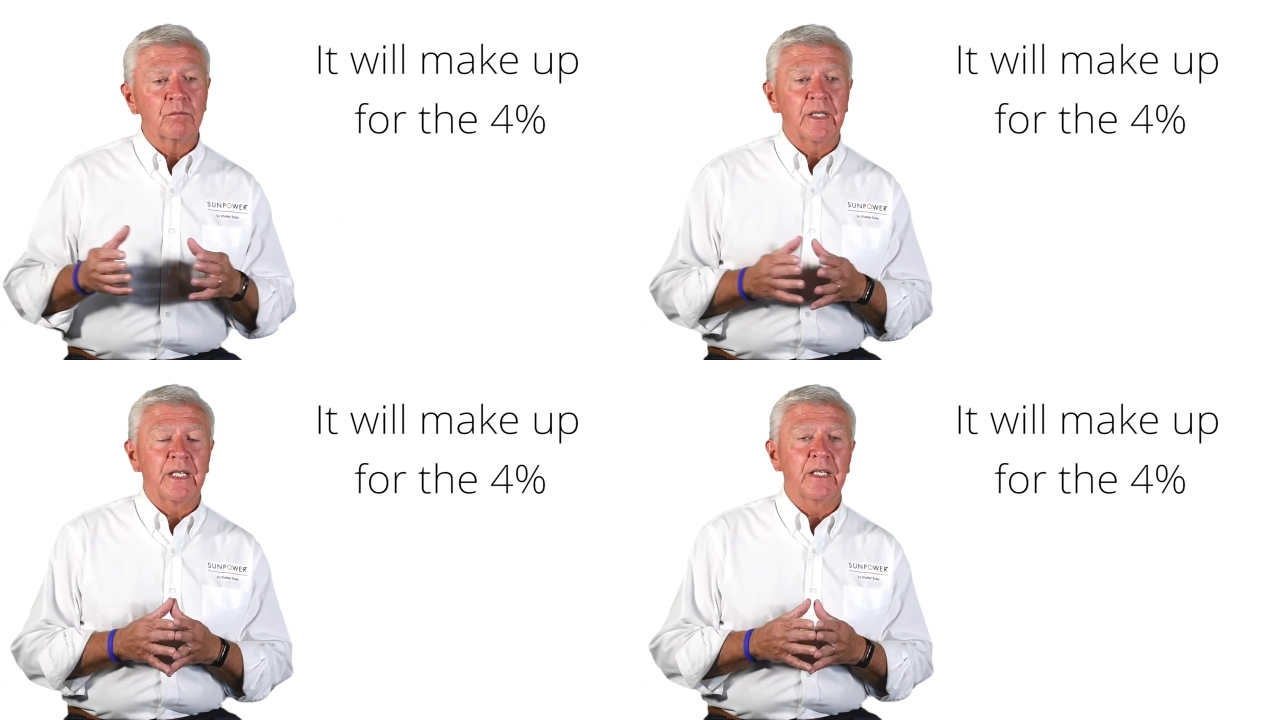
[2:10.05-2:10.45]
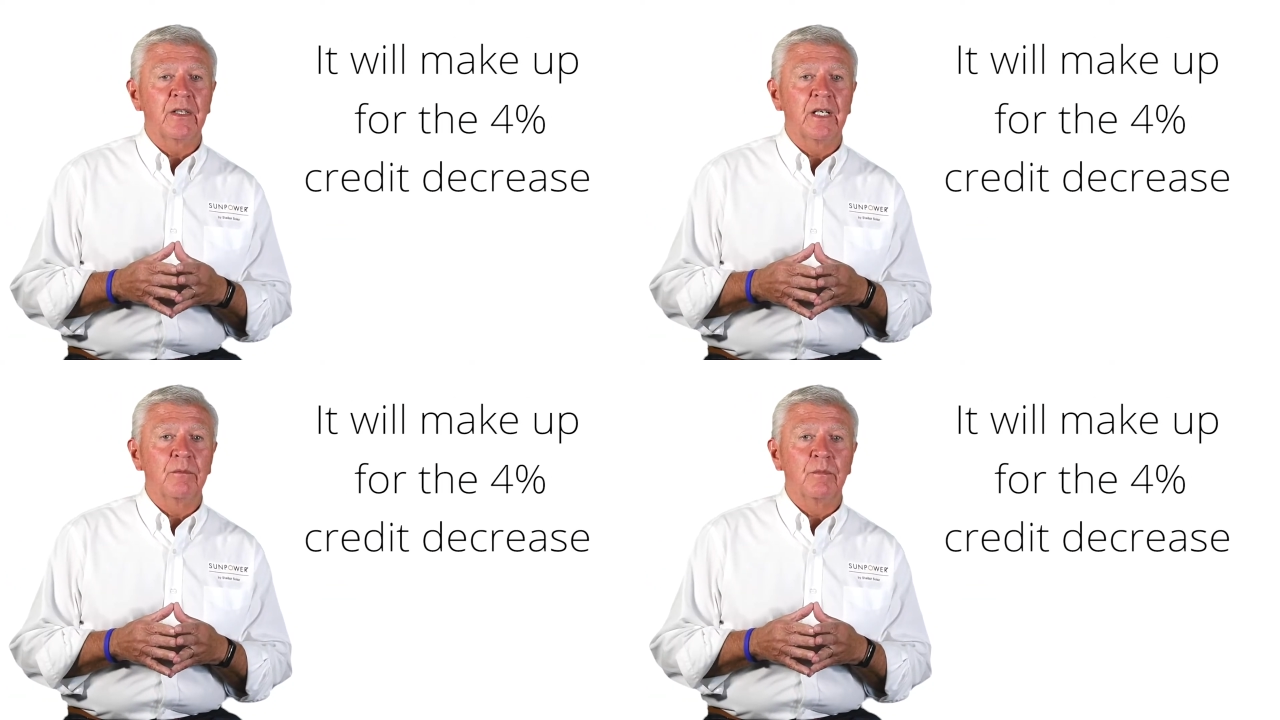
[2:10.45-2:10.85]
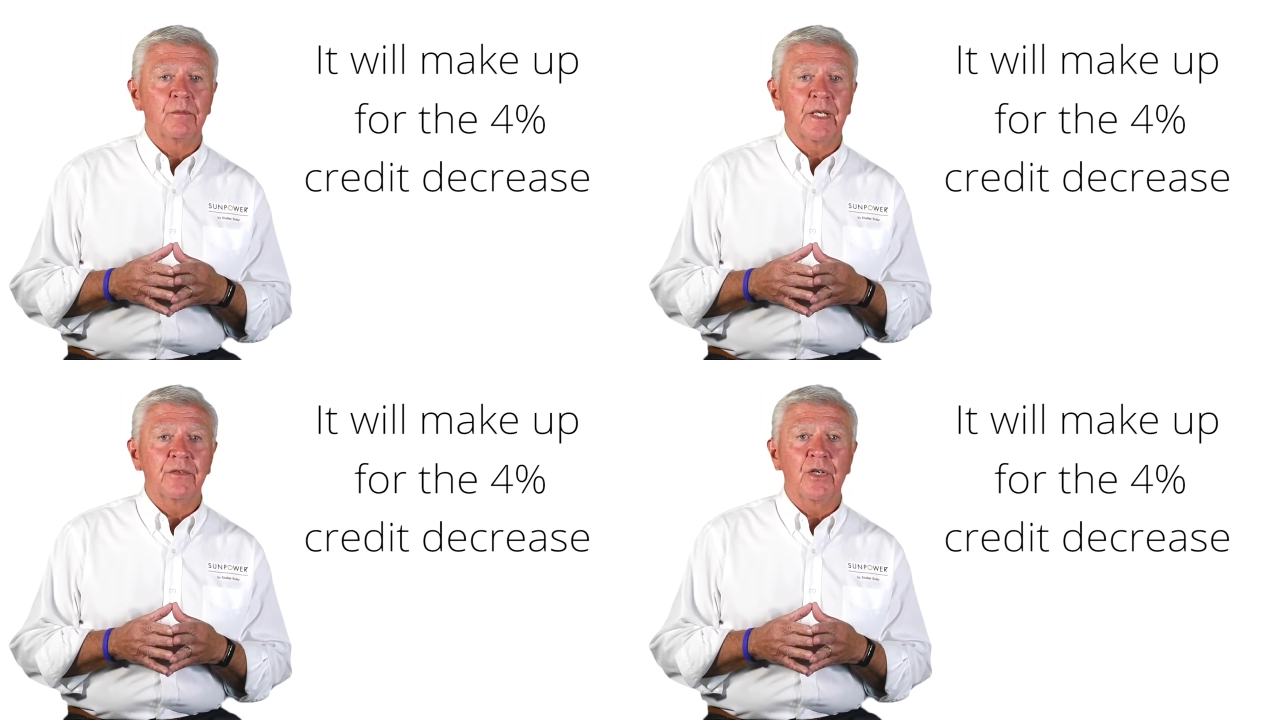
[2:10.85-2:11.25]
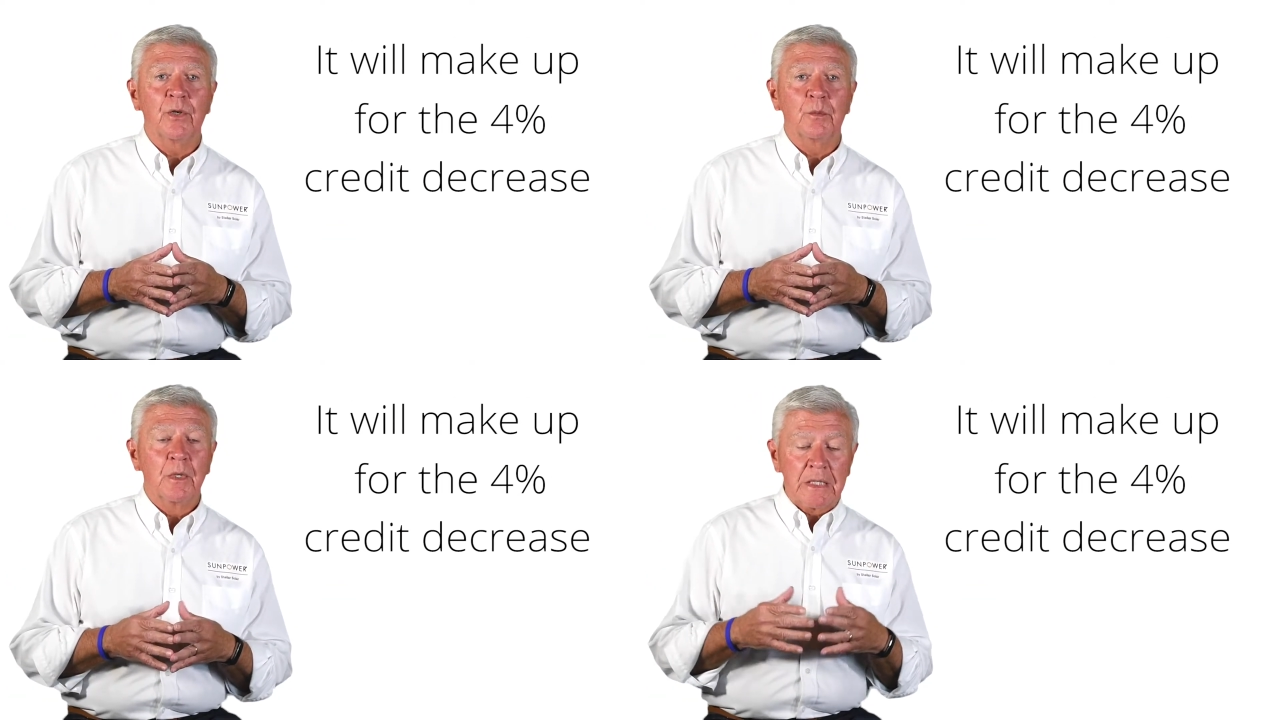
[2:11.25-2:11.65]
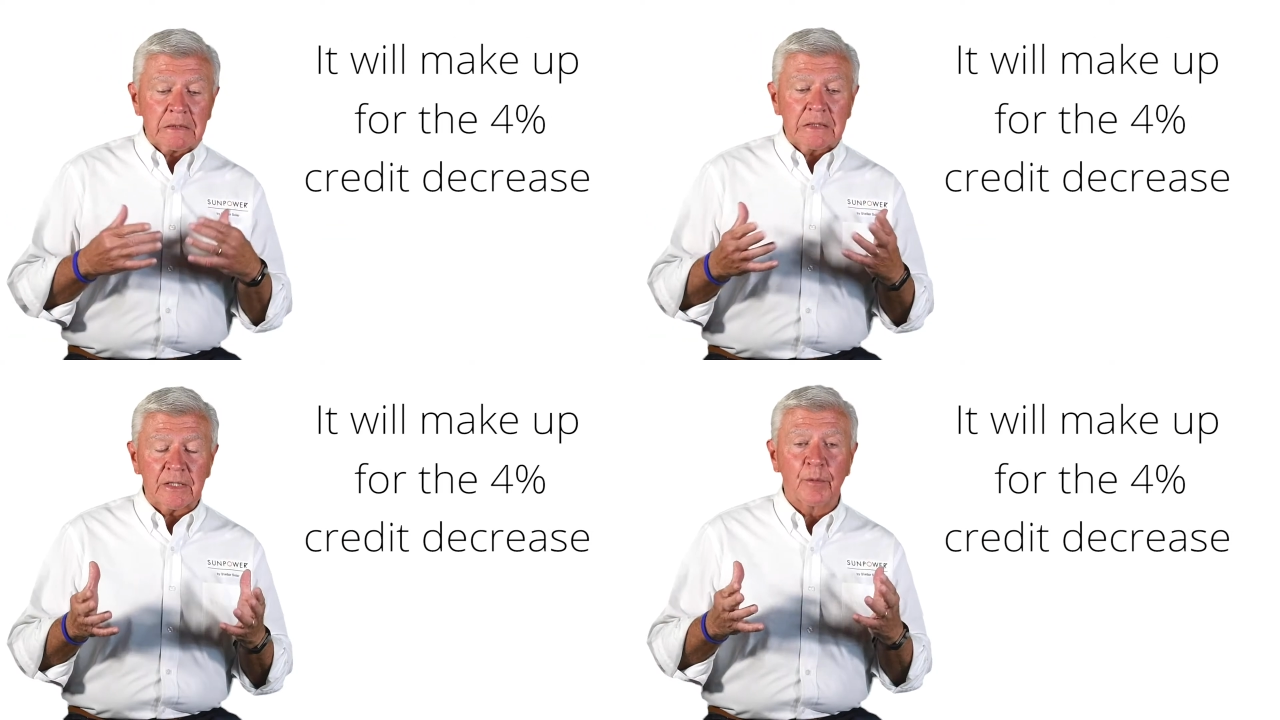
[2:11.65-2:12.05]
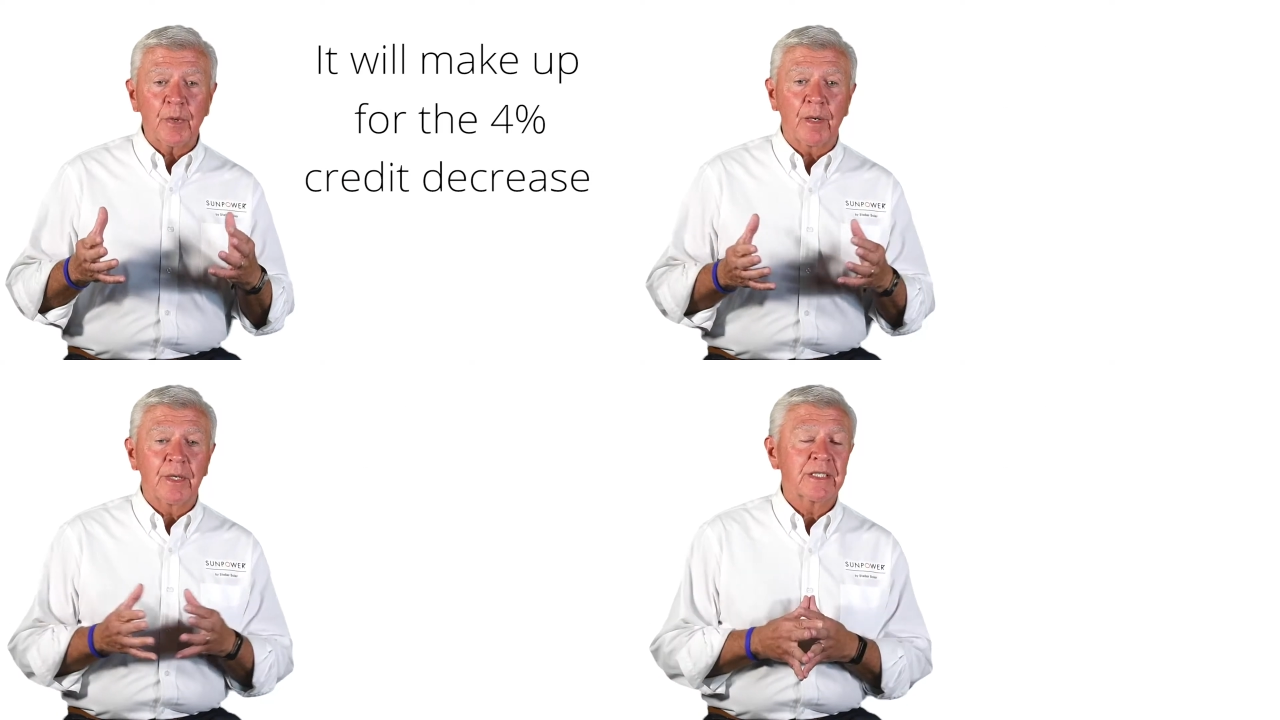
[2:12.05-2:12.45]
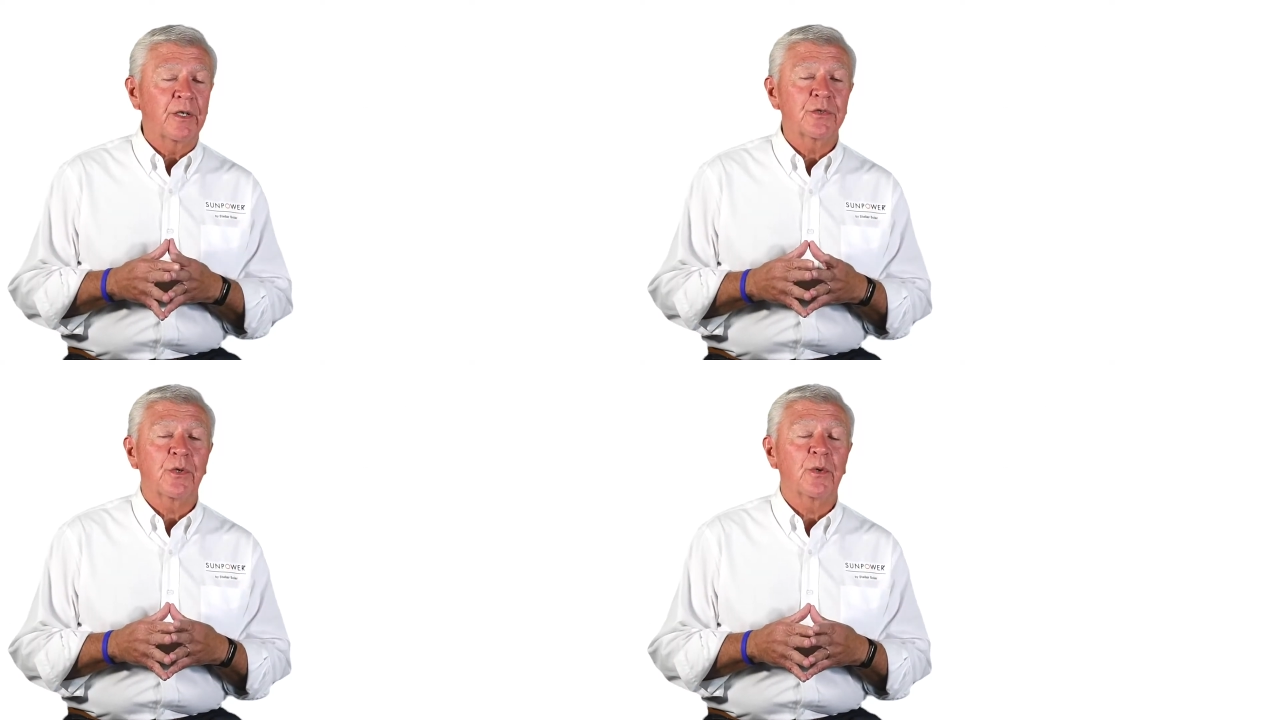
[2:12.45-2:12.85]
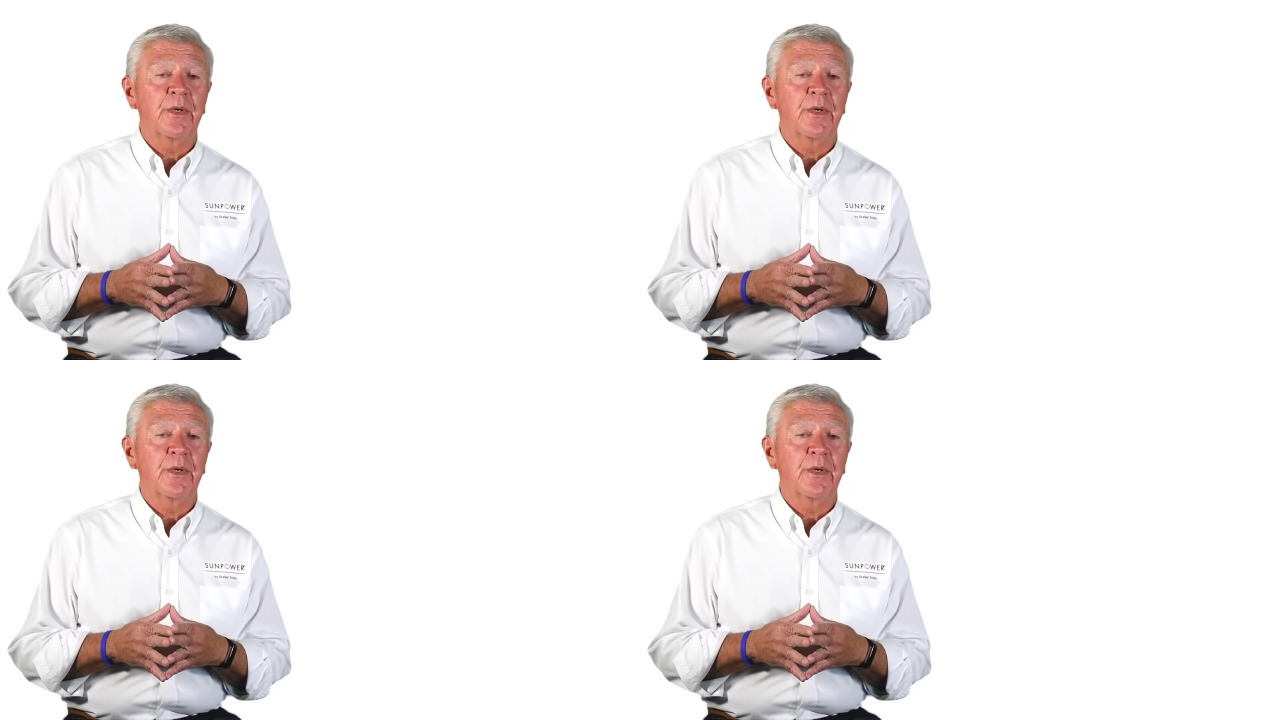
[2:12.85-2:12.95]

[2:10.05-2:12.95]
And as you know, SunPower by Stellar Solar, we